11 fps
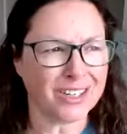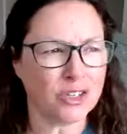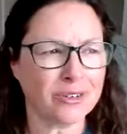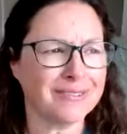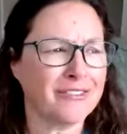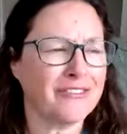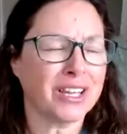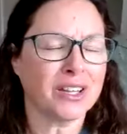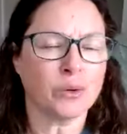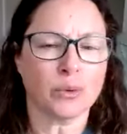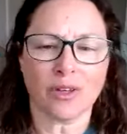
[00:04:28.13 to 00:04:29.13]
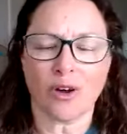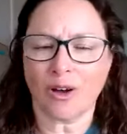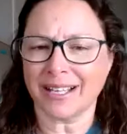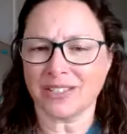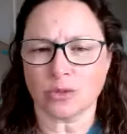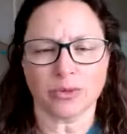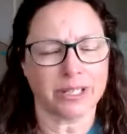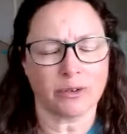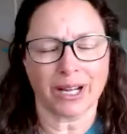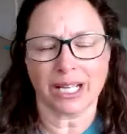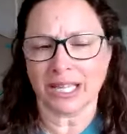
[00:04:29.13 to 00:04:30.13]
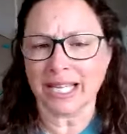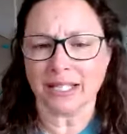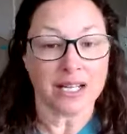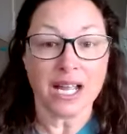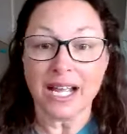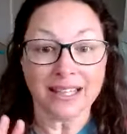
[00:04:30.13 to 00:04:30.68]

And you can fill it with all kinds of really great things.